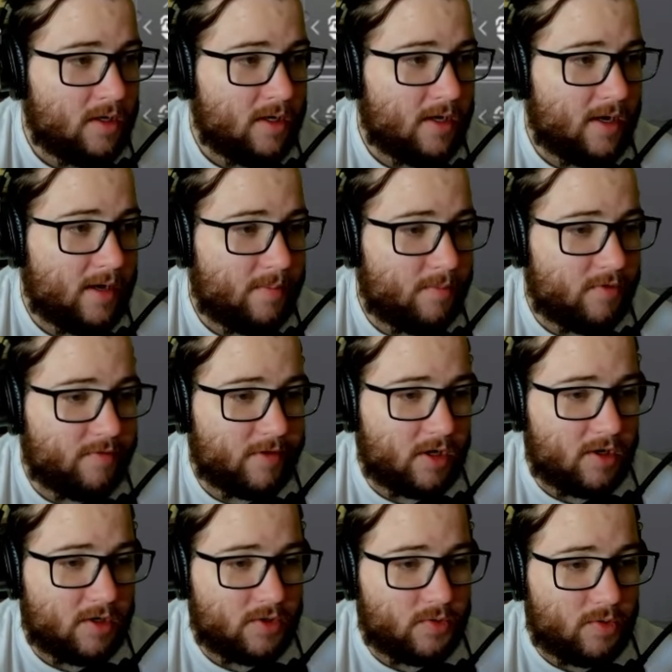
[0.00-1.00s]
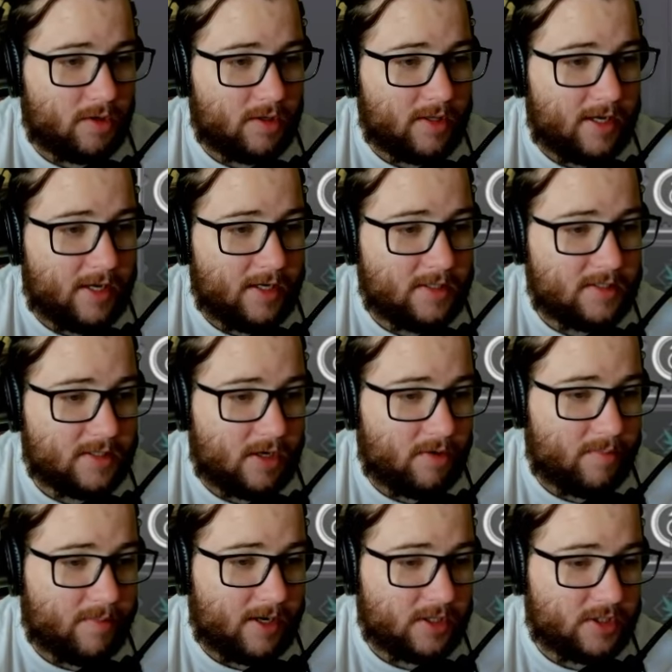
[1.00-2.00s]
And moving on to our legs, now
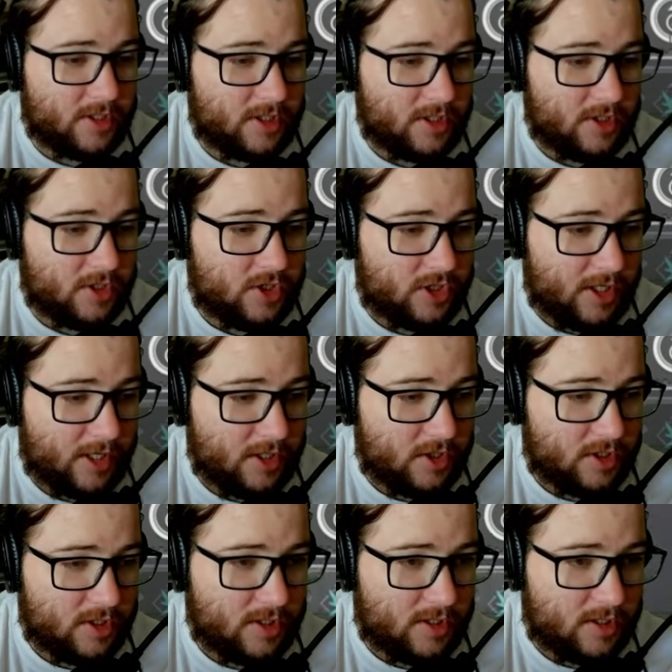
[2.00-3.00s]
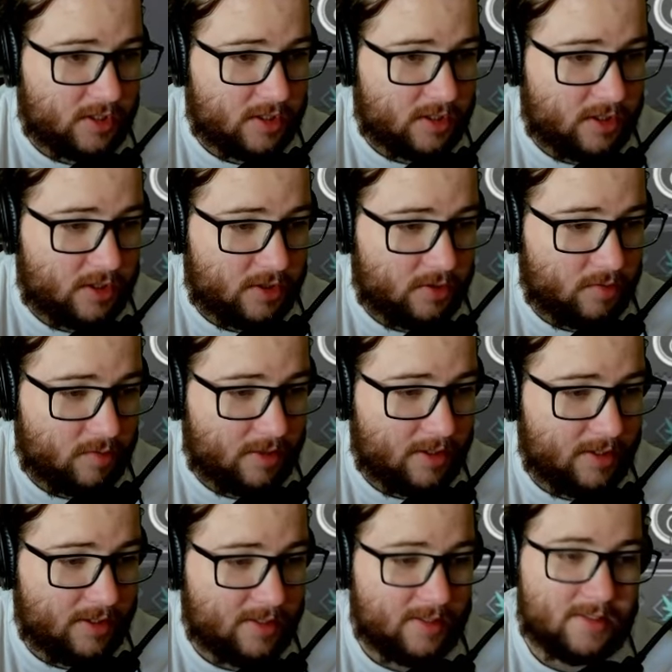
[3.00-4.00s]
I'm actually going to change this to
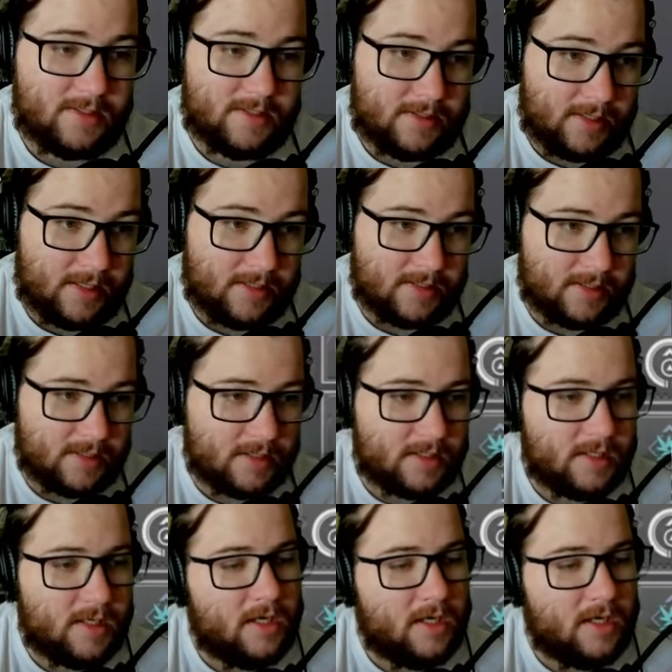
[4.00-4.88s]
stasis.